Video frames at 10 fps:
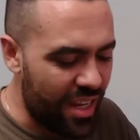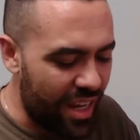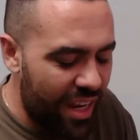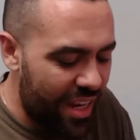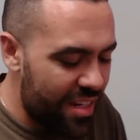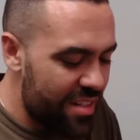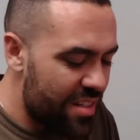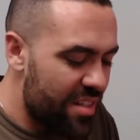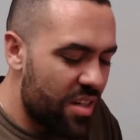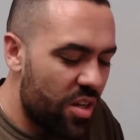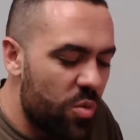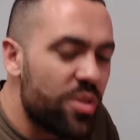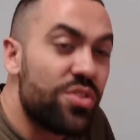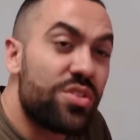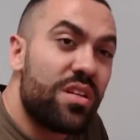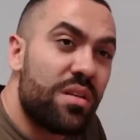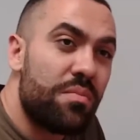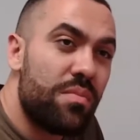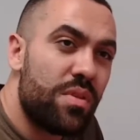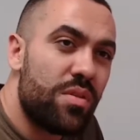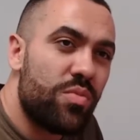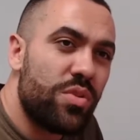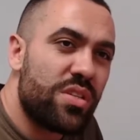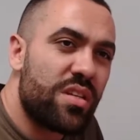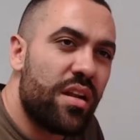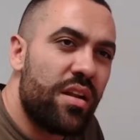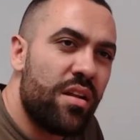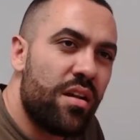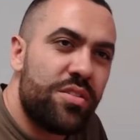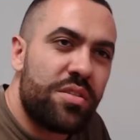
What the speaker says: and we're just gonna nudge